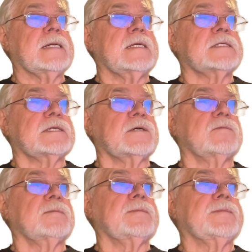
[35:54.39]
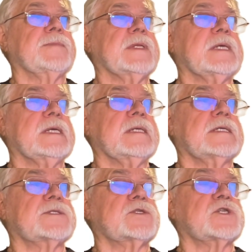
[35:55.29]
So
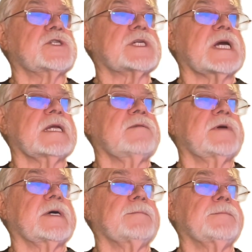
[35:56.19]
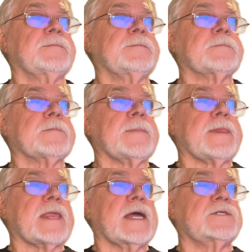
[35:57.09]
this is just kind of a
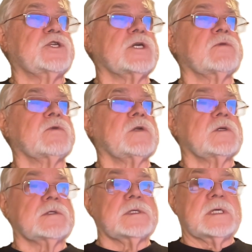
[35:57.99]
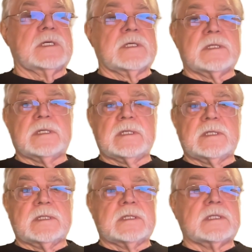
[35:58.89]
general
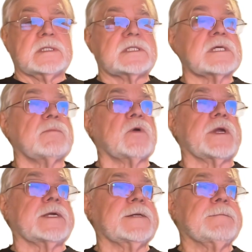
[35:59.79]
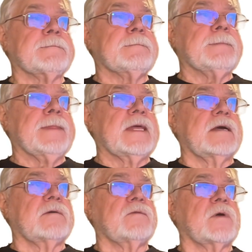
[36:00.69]
summary
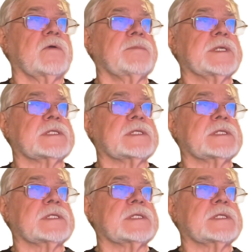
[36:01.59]
of what we've been